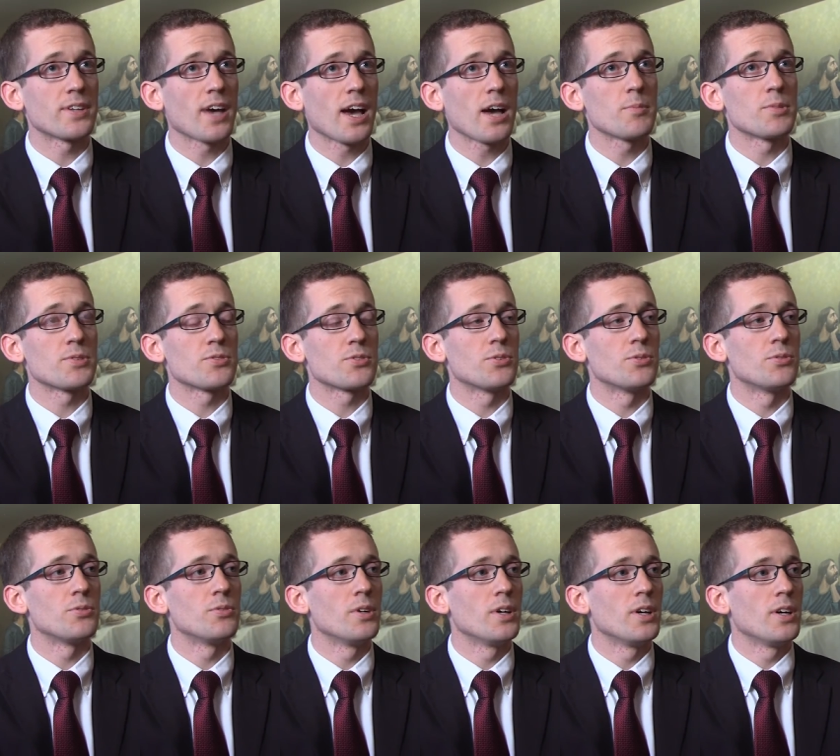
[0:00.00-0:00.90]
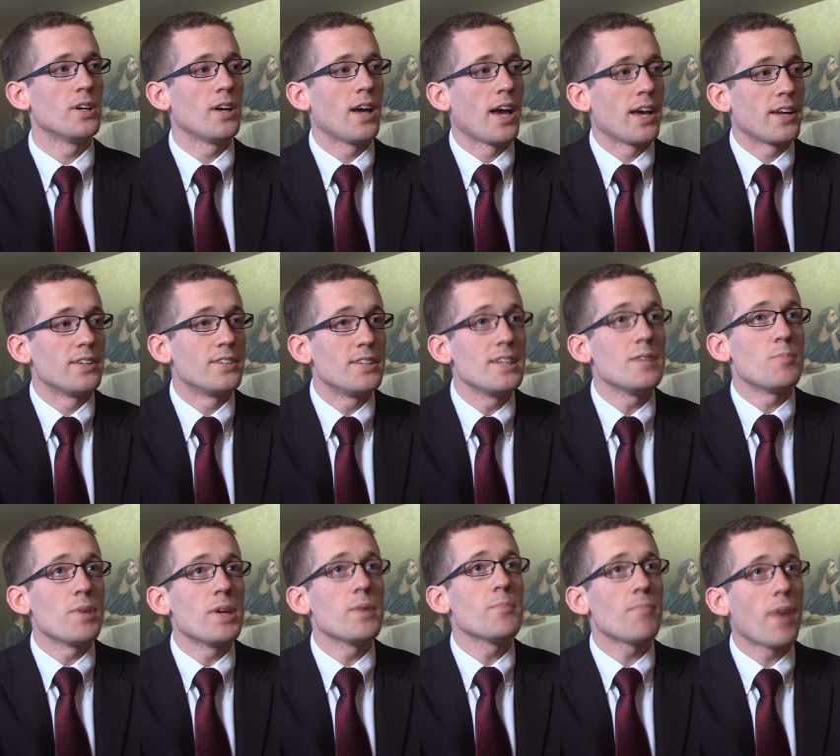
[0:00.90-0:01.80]
Thomas who had a
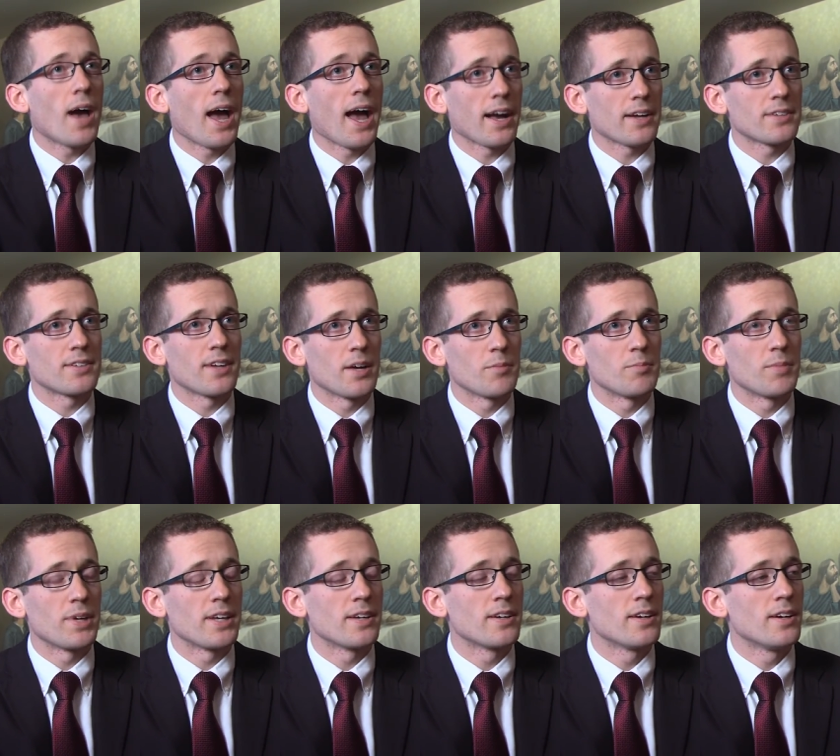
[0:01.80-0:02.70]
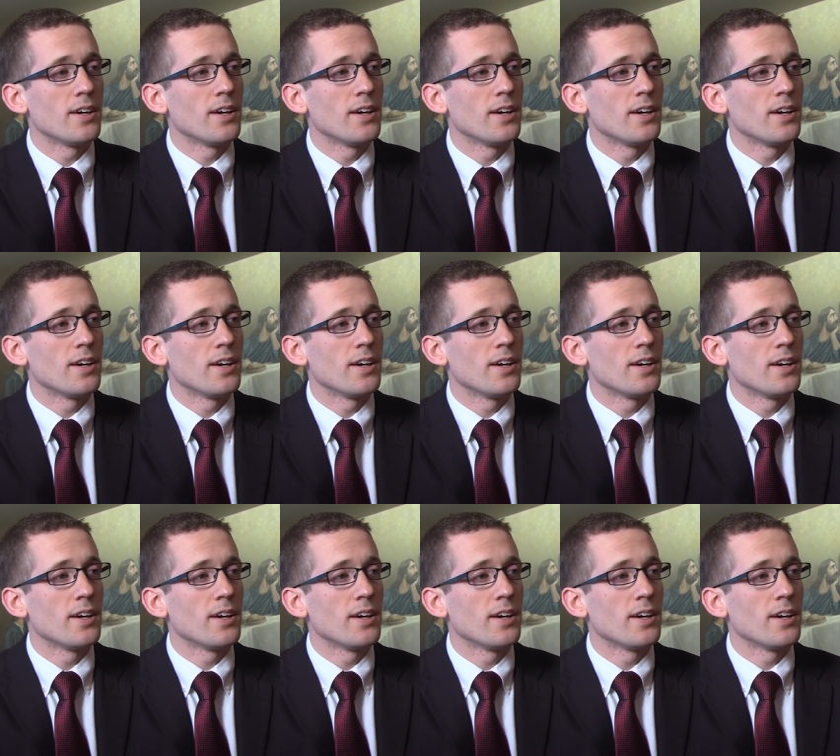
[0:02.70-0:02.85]
deep impact on me,